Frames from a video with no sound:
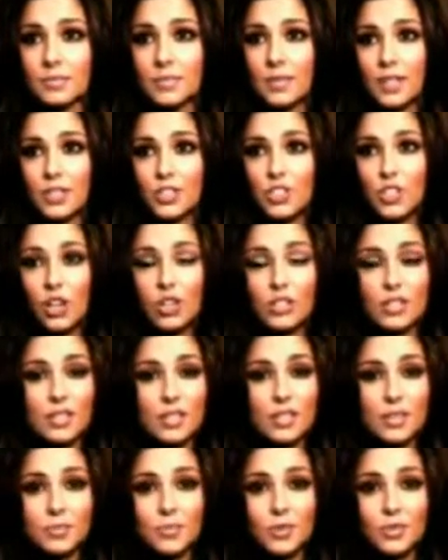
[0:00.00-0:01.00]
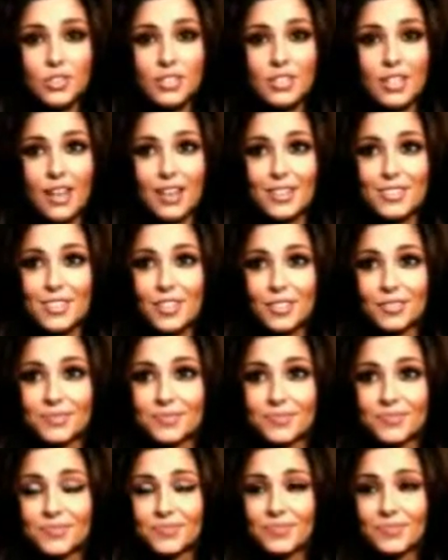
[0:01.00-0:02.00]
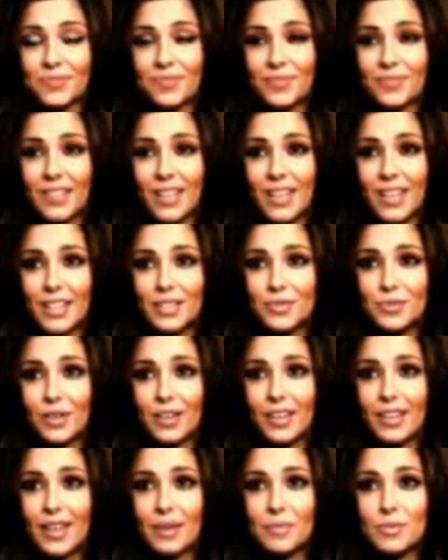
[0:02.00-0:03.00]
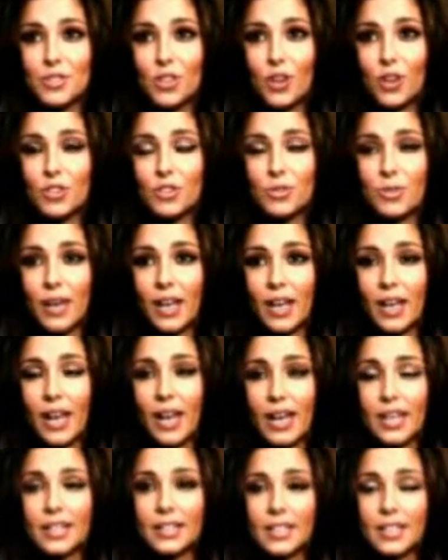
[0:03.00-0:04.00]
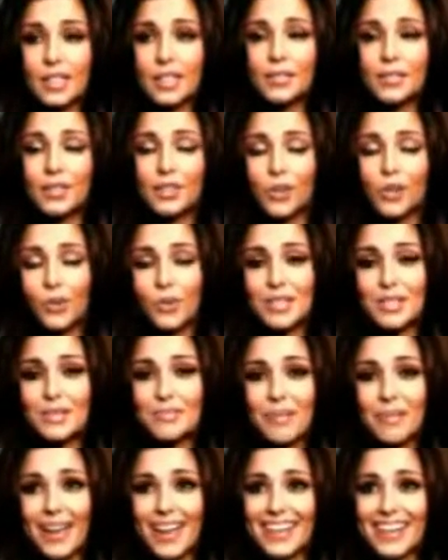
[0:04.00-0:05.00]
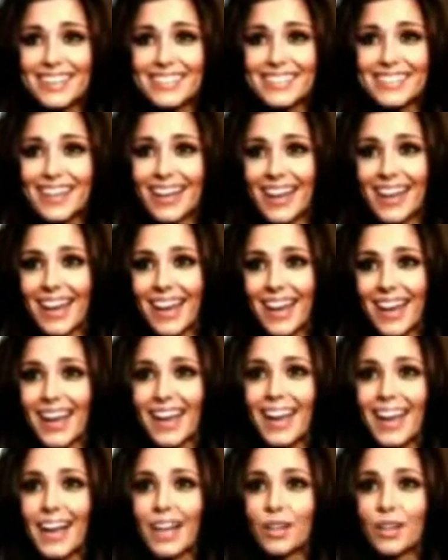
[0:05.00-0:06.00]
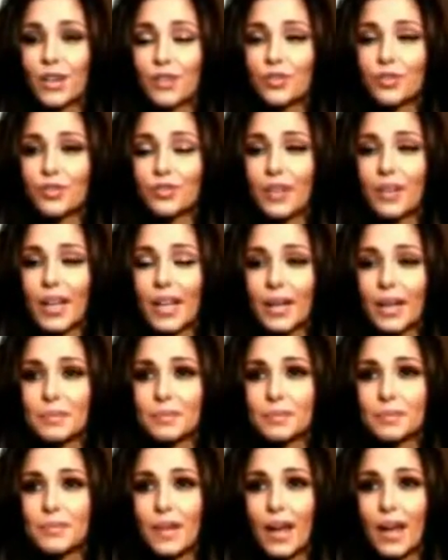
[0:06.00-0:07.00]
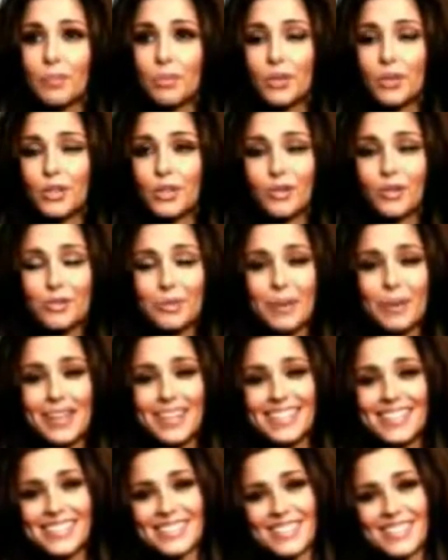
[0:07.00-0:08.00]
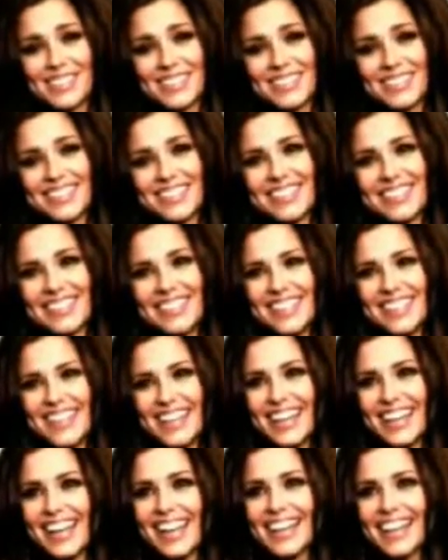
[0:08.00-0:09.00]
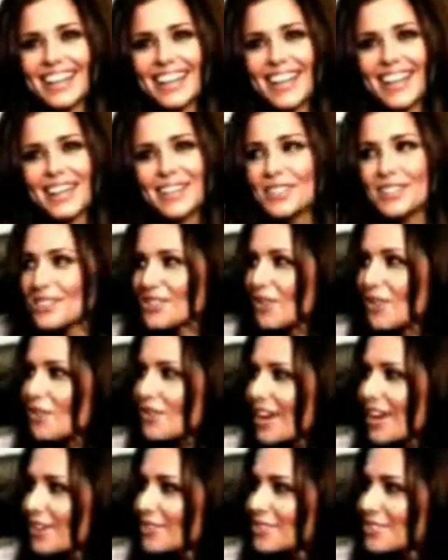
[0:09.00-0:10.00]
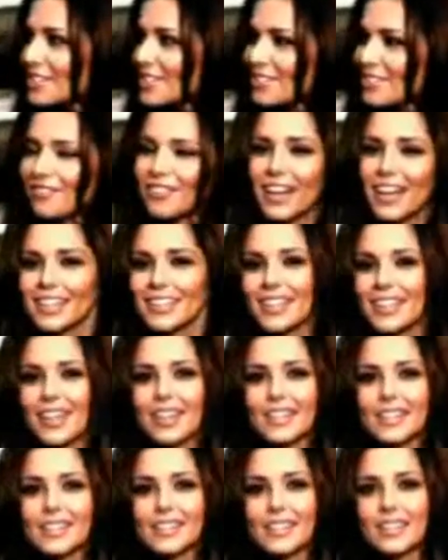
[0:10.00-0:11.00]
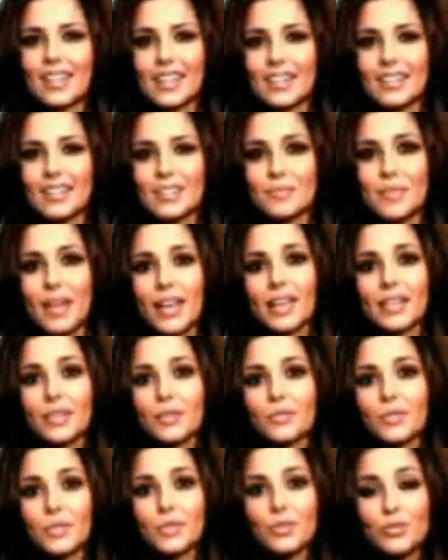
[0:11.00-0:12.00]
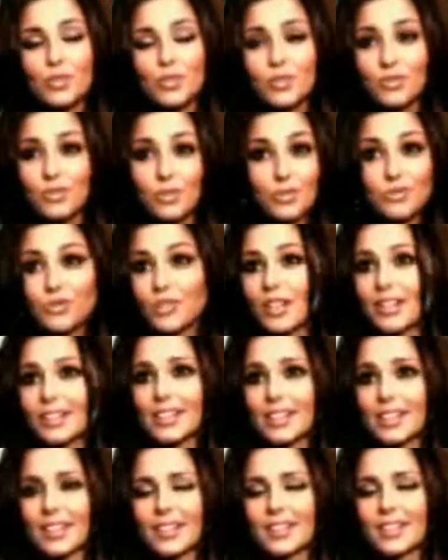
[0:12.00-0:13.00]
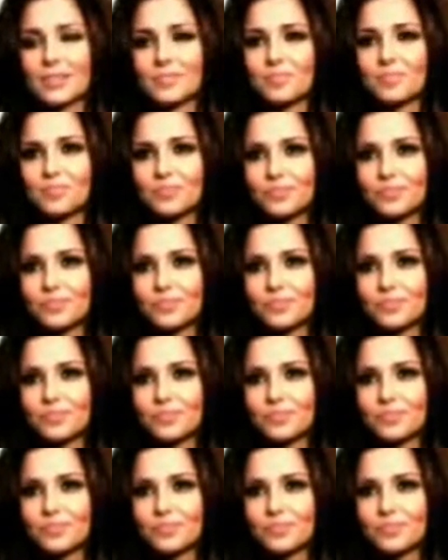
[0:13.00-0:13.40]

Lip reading: enjoys it as much as I do. It's one of them songs where, even though it's mine, I love, I put it on repeat. I kind of zone out to the fact that it's mine, and we've written it, and